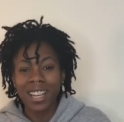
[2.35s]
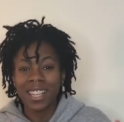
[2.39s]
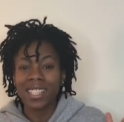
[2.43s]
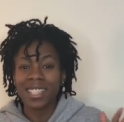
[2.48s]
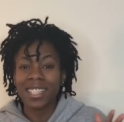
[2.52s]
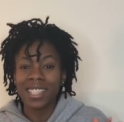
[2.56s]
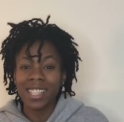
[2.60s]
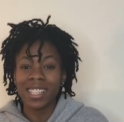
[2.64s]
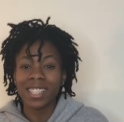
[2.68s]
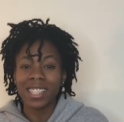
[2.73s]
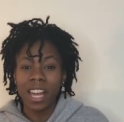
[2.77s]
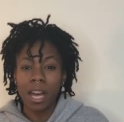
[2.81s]
I
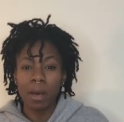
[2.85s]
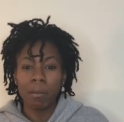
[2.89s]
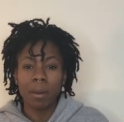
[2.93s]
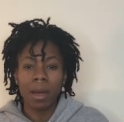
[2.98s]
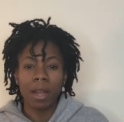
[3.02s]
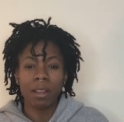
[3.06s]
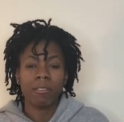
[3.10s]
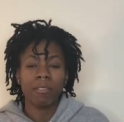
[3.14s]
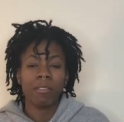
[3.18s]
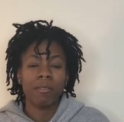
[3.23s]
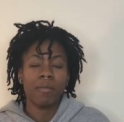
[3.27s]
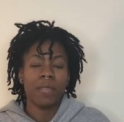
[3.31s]
just got
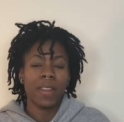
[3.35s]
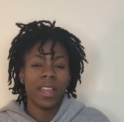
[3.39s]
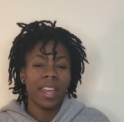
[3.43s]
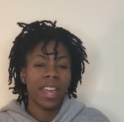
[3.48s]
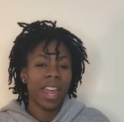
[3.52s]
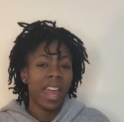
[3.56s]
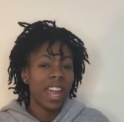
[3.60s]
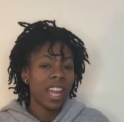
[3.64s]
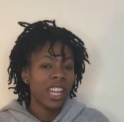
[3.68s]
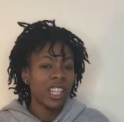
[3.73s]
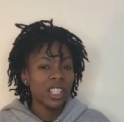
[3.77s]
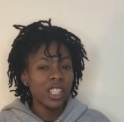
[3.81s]
back from
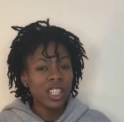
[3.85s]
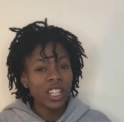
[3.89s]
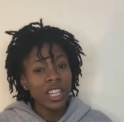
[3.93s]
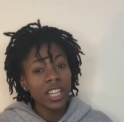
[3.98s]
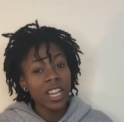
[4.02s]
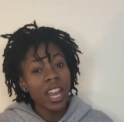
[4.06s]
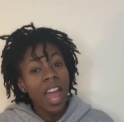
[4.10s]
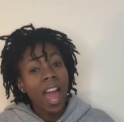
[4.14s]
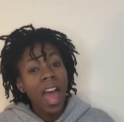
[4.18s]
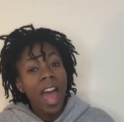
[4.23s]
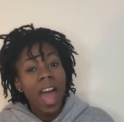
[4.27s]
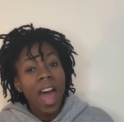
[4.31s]
vacation
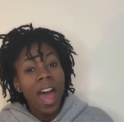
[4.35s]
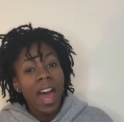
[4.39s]
and